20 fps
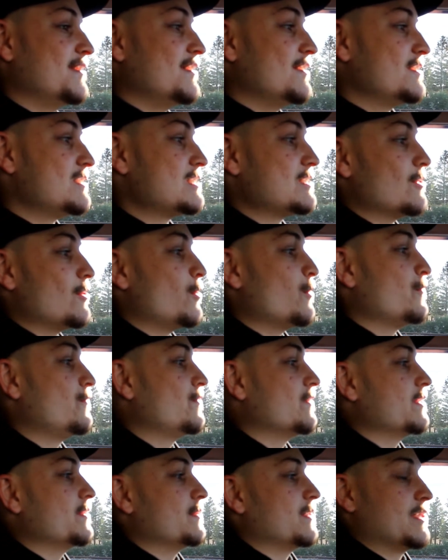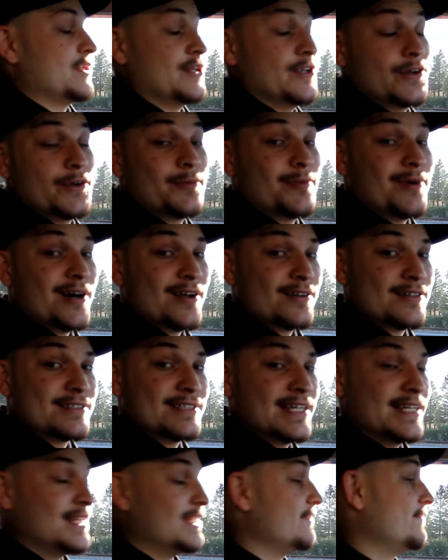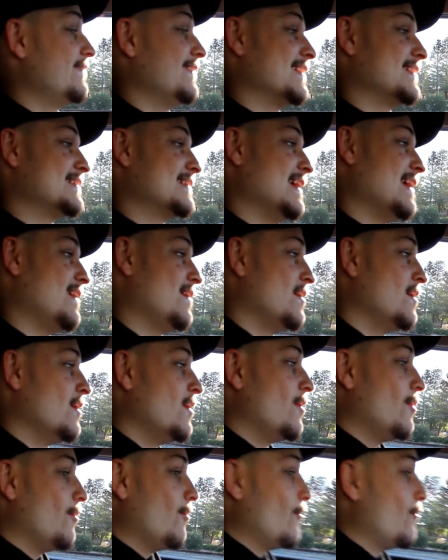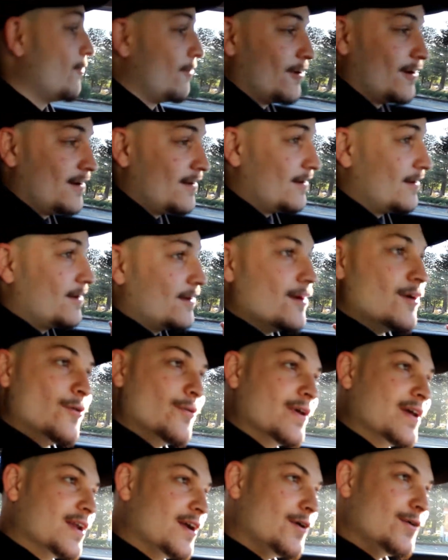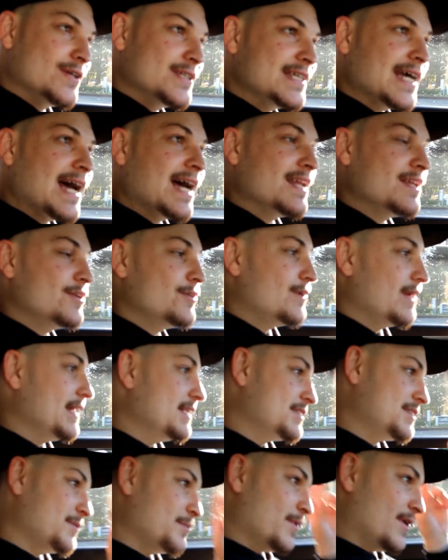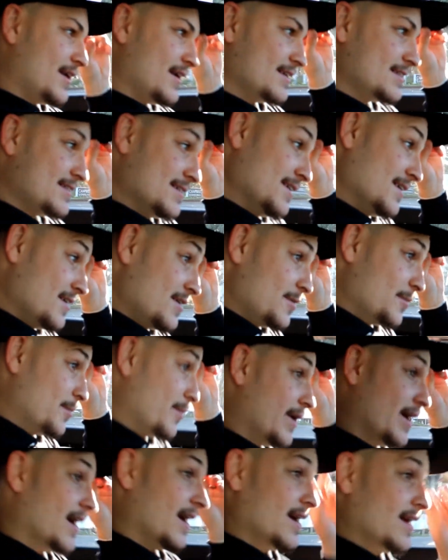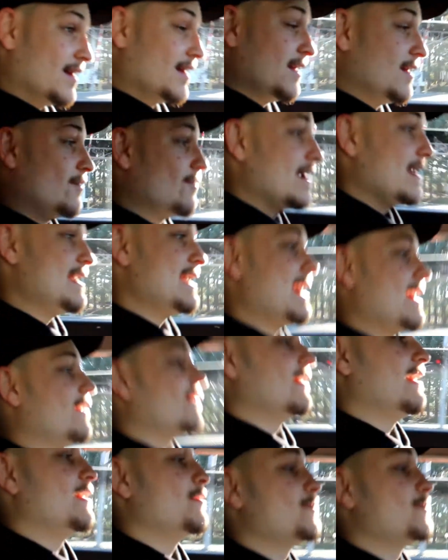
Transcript: So hopefully with the newer models they did fix that, or we can always add new engine mods. But right now I'm